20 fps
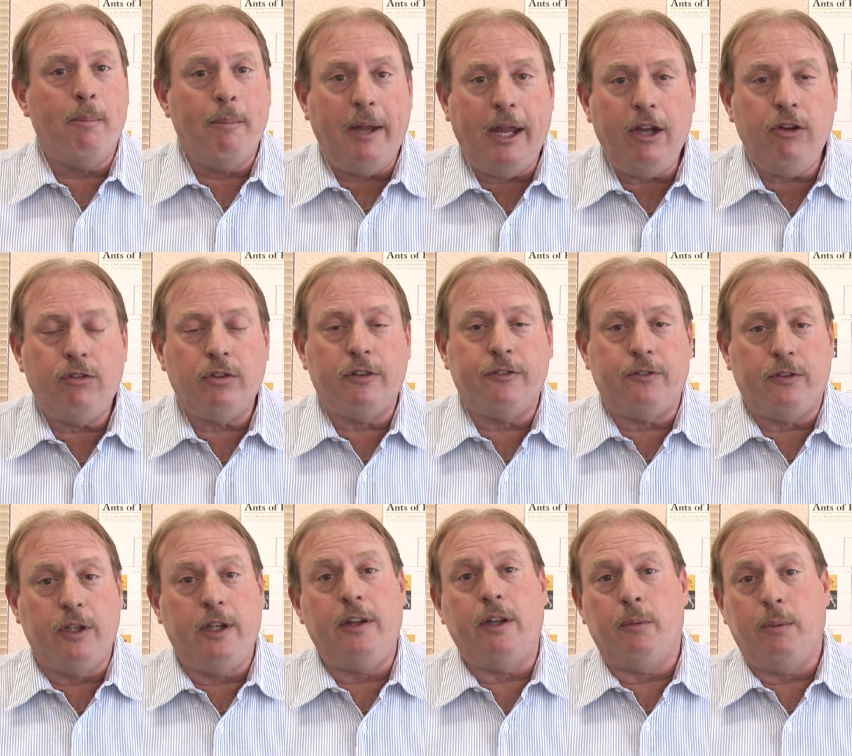major
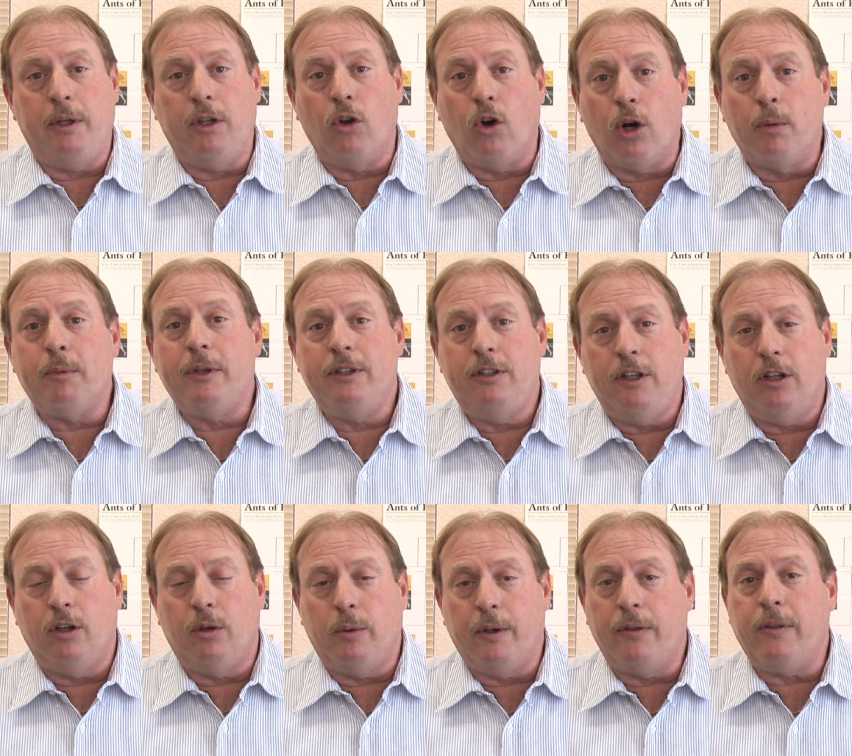flea that we normally
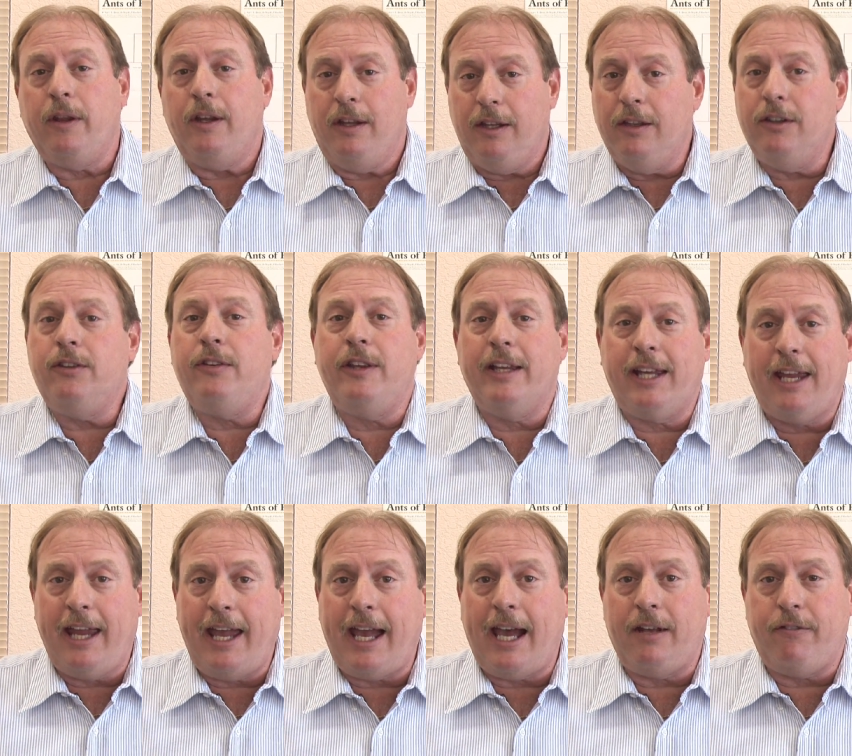deal with is the
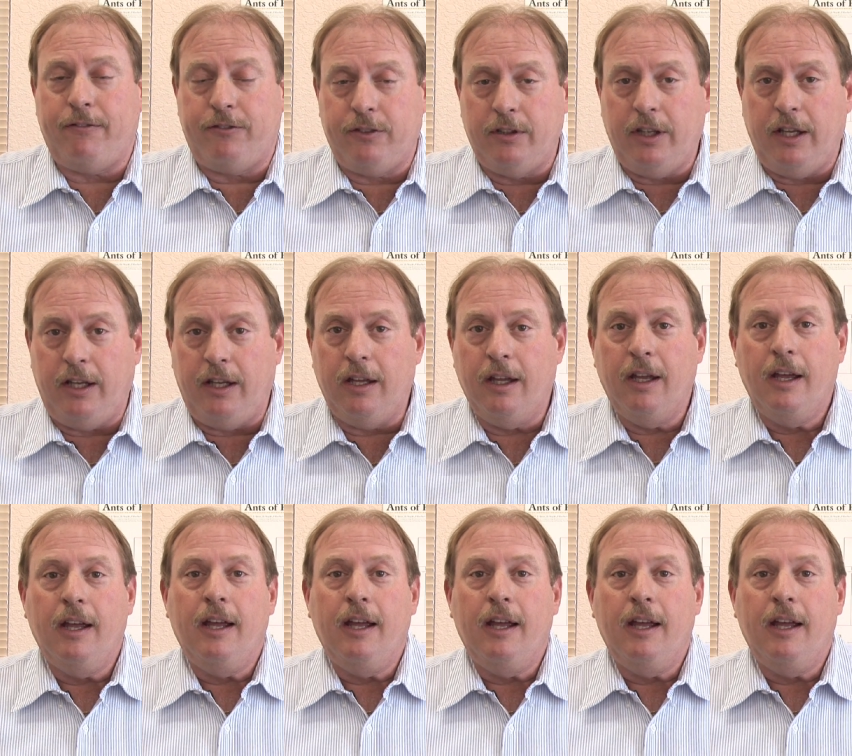cat flea.